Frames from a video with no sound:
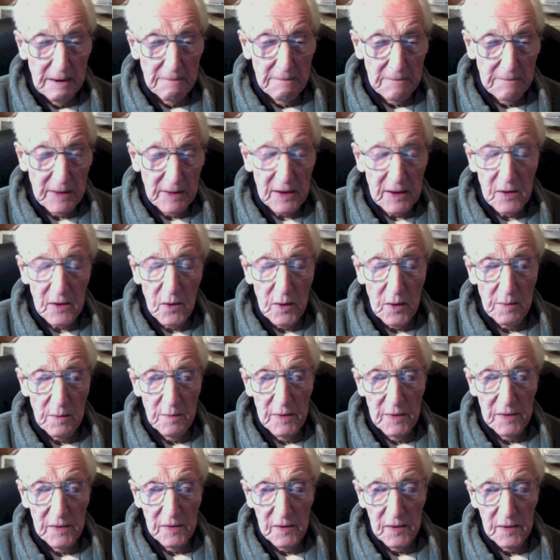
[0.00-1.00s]

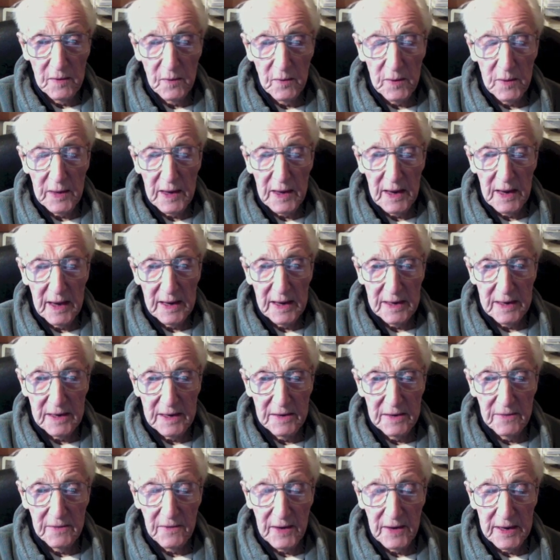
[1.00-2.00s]
equipment that we had
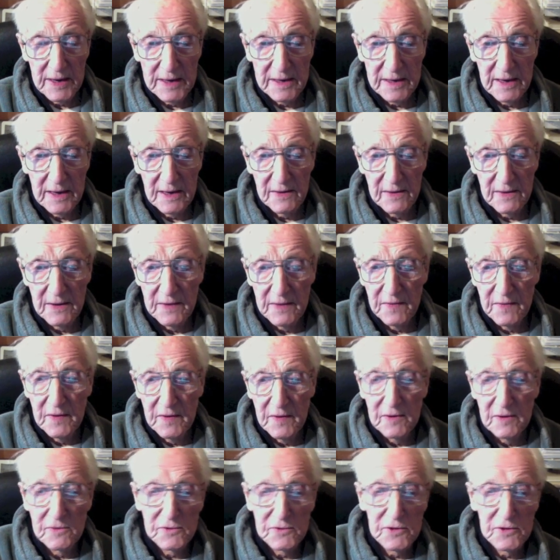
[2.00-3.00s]
in radar in
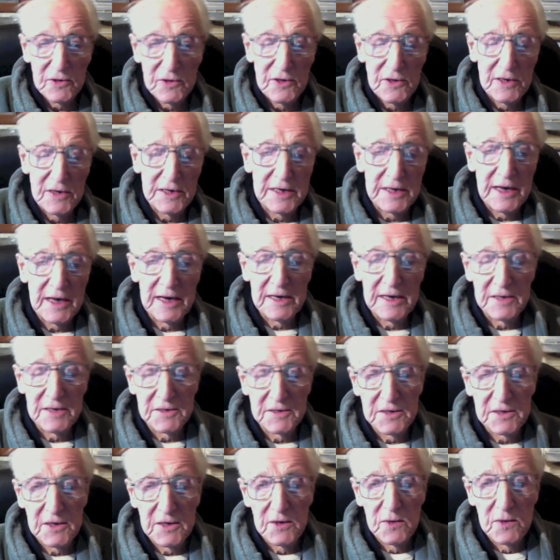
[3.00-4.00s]
those early days.
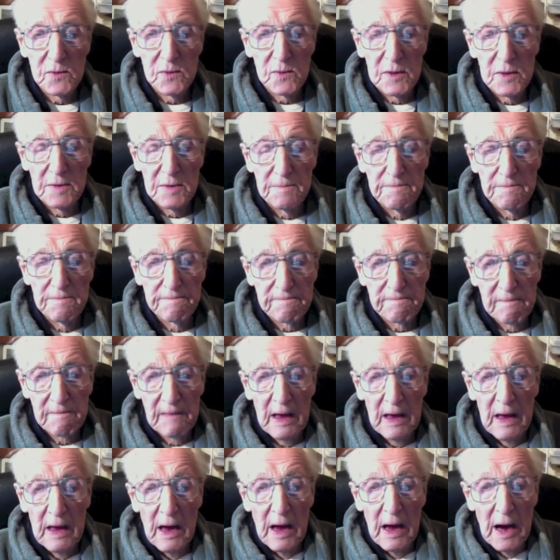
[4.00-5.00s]
So
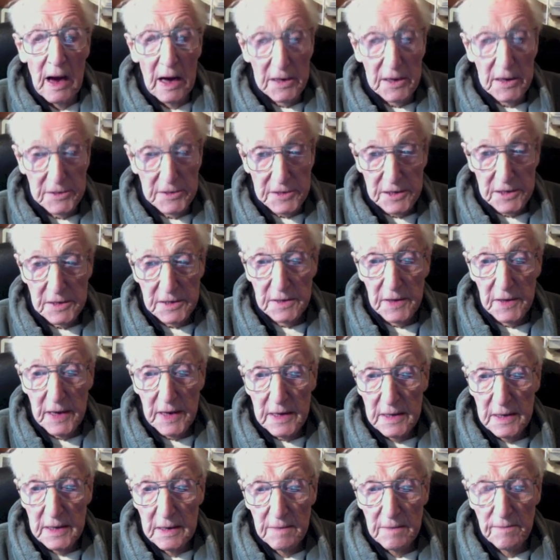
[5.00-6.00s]
until
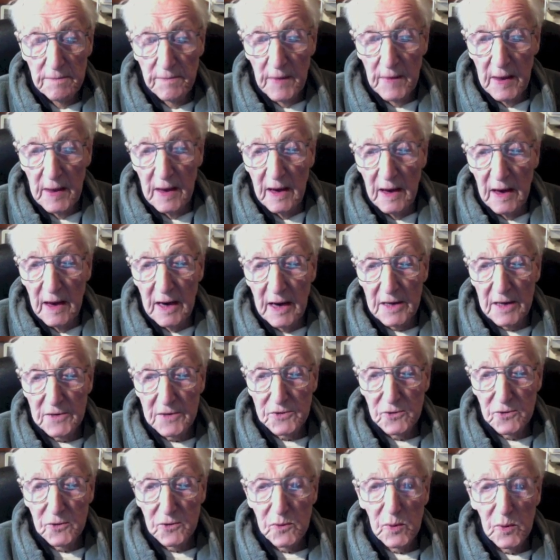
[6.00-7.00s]
then, as
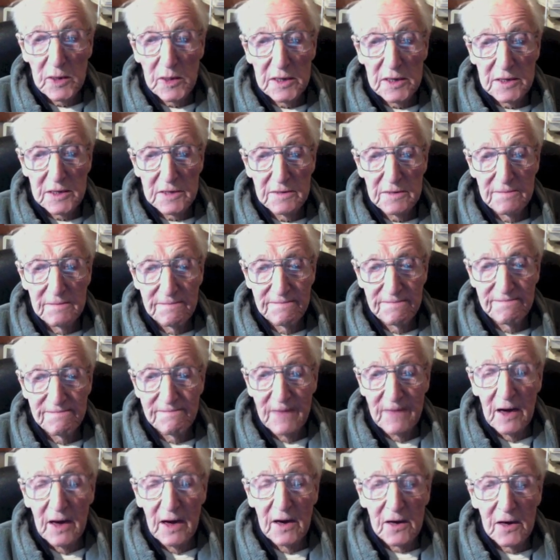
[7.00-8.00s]
always,
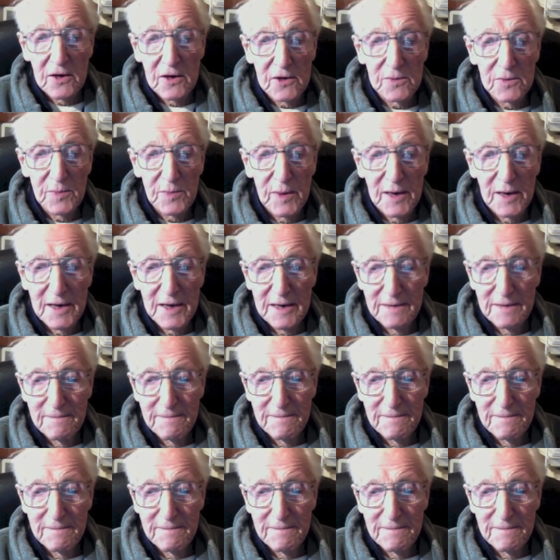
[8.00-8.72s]
goodbye.